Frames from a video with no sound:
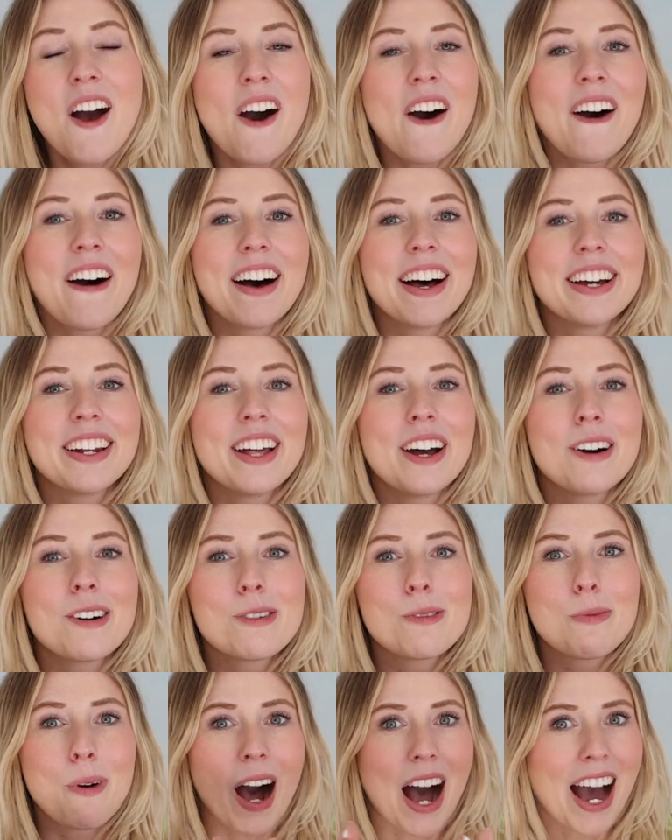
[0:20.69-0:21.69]

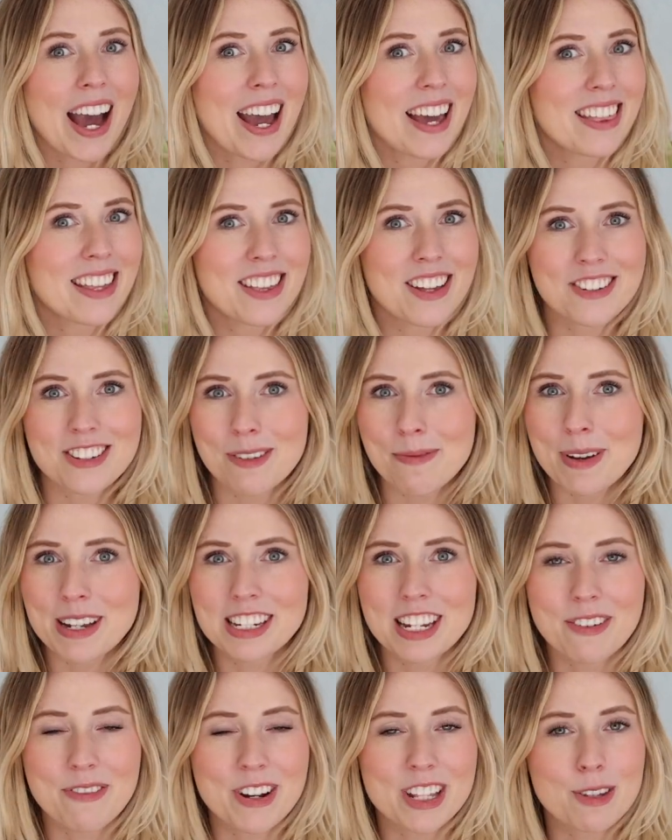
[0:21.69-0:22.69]
on why I think there's a big
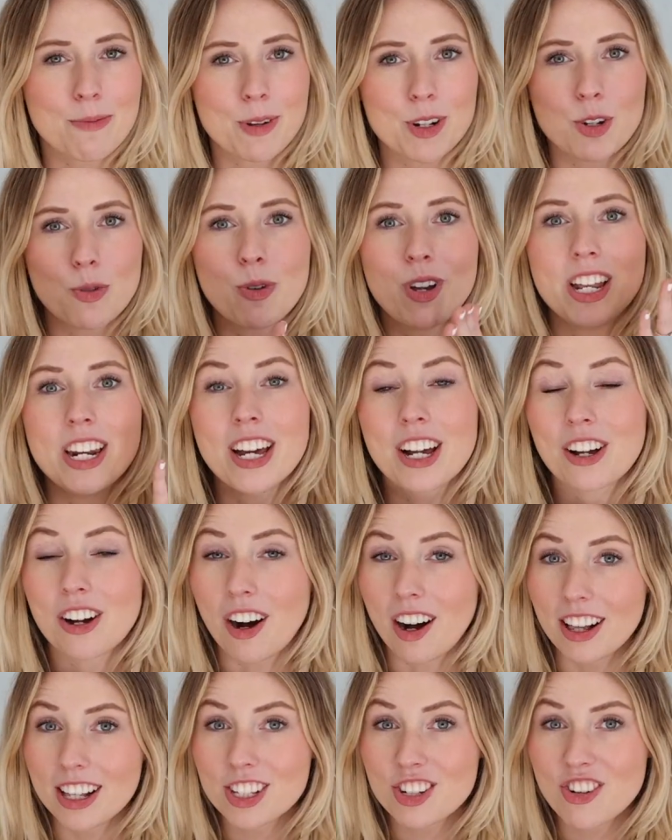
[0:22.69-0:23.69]
difference between
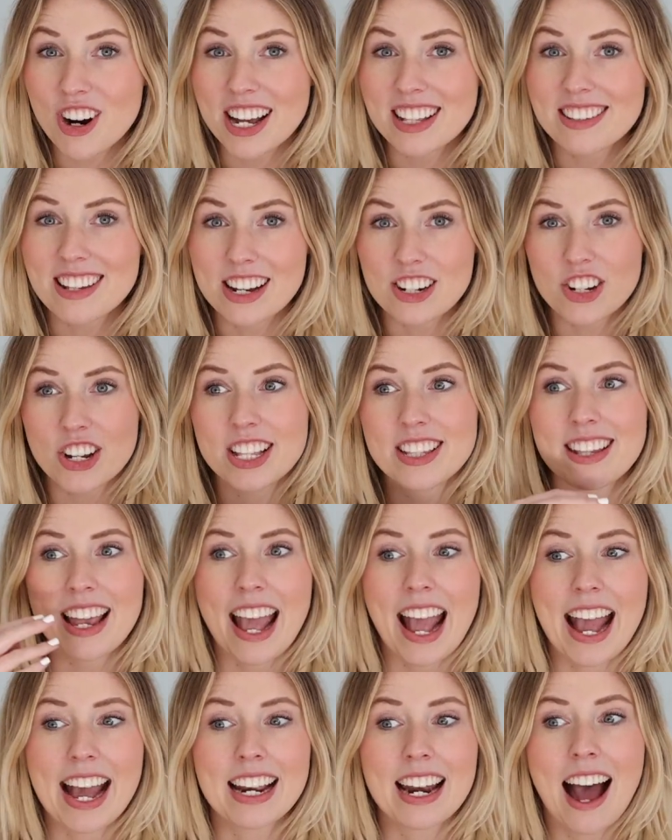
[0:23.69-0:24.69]
college grad sessions
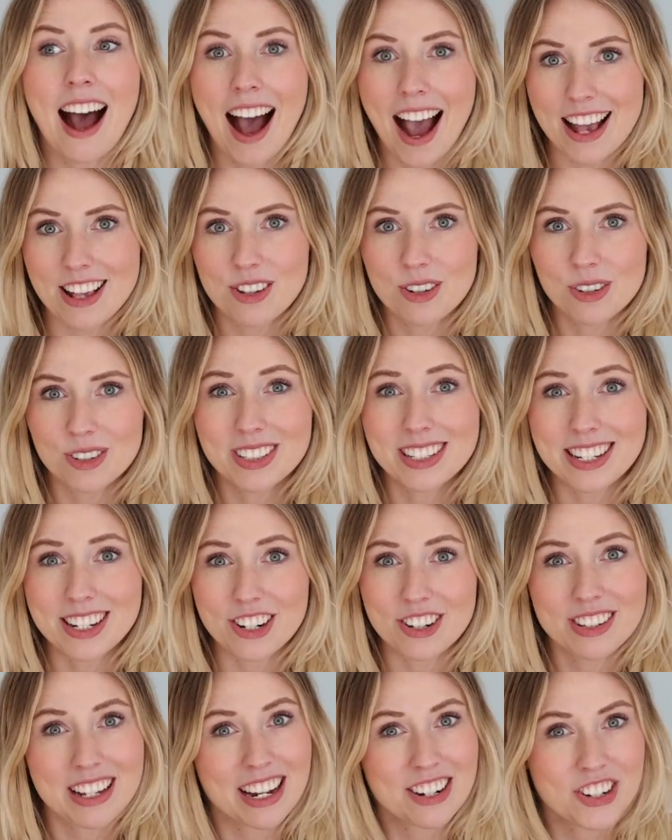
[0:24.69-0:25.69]
and high school
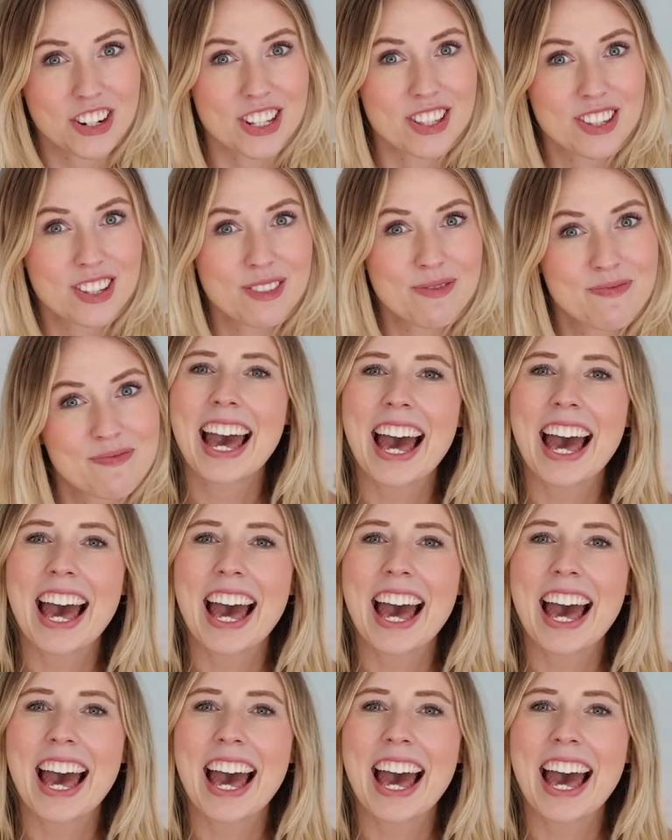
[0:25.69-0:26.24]
senior sessions.